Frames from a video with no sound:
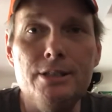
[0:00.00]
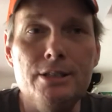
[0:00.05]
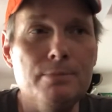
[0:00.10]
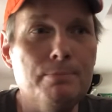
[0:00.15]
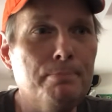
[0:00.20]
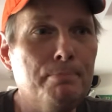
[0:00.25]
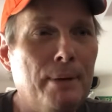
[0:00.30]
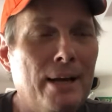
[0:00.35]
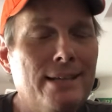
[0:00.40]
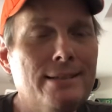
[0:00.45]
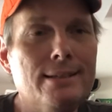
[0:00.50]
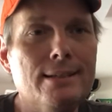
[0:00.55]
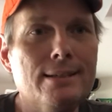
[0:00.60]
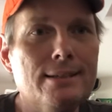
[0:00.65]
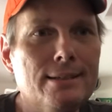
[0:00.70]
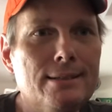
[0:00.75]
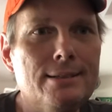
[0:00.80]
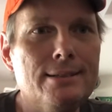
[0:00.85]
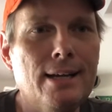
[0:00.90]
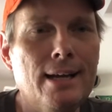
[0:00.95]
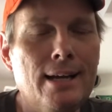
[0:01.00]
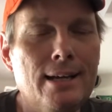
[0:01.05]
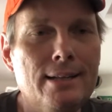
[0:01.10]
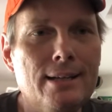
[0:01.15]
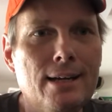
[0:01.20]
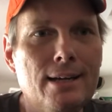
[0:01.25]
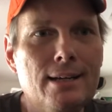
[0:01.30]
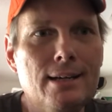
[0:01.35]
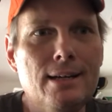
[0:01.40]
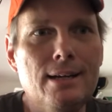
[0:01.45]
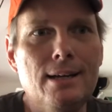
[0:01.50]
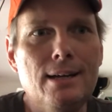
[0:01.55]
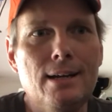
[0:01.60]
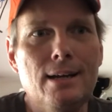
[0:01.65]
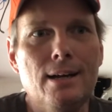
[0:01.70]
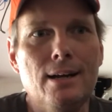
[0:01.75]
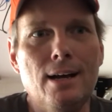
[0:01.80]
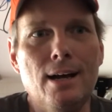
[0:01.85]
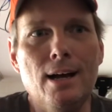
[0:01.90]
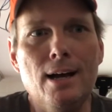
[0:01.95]
He's basically saying
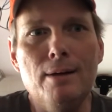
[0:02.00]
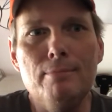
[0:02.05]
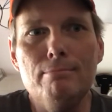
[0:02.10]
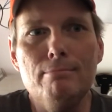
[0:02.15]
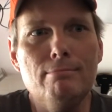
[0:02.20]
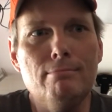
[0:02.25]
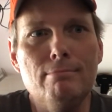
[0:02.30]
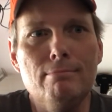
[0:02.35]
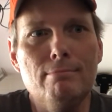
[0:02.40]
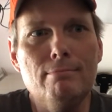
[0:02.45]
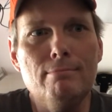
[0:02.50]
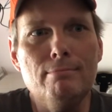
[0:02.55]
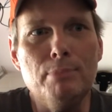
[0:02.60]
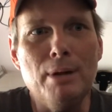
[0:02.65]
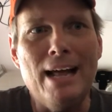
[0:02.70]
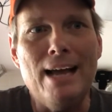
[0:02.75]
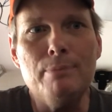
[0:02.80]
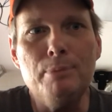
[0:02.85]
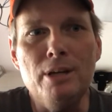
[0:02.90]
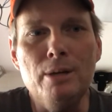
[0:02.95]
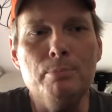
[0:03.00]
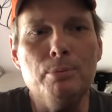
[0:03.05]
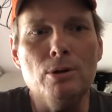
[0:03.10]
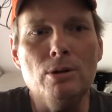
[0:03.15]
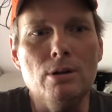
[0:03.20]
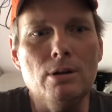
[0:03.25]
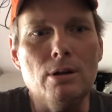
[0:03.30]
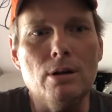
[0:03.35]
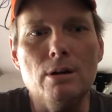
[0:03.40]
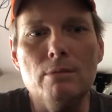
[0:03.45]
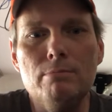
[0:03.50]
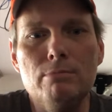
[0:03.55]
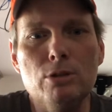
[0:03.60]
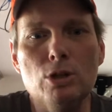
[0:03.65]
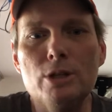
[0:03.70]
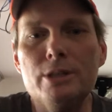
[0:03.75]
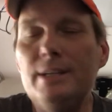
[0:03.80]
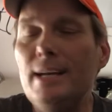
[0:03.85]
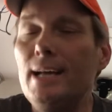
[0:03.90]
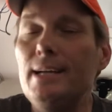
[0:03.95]
that black people are
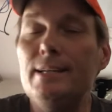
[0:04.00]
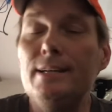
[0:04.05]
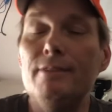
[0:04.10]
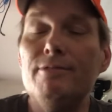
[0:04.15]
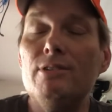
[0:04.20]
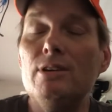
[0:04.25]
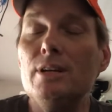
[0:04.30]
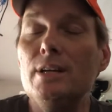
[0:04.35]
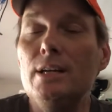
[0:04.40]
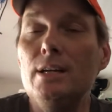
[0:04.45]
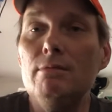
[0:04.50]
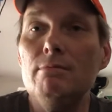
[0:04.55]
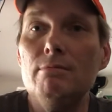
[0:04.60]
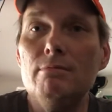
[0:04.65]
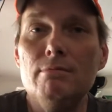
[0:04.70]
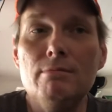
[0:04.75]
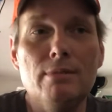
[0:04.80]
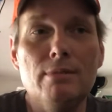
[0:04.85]
looked at differently